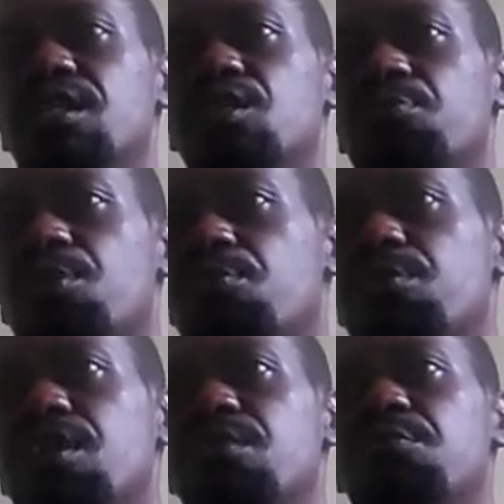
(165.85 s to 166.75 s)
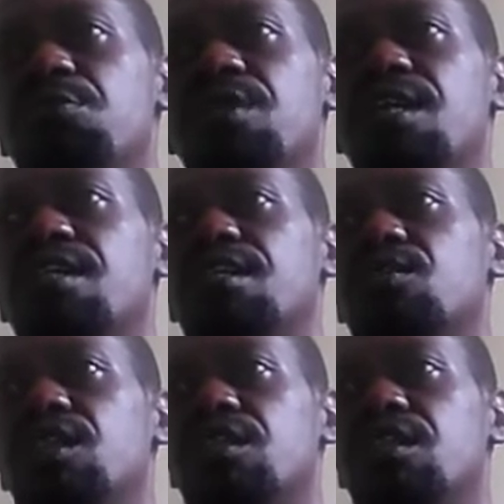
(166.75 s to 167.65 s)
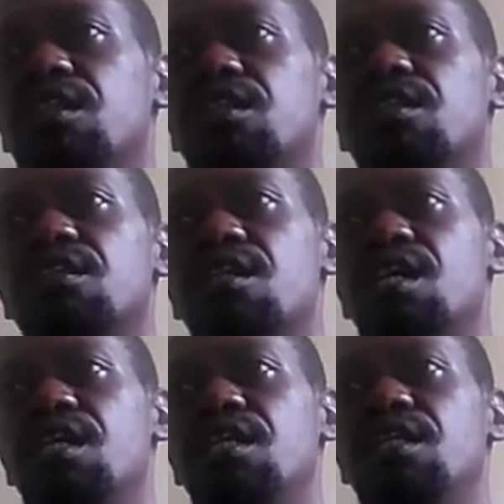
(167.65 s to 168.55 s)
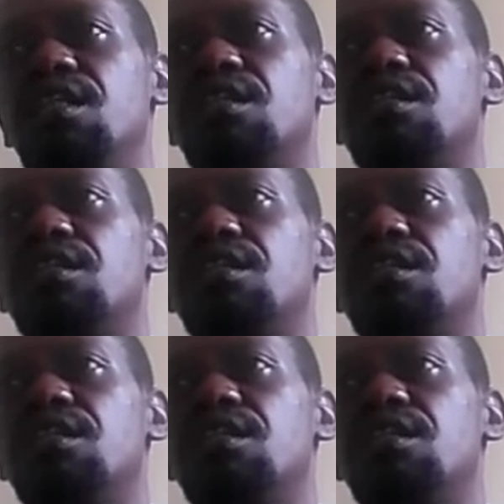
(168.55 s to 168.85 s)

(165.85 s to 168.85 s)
the problem we are addressing is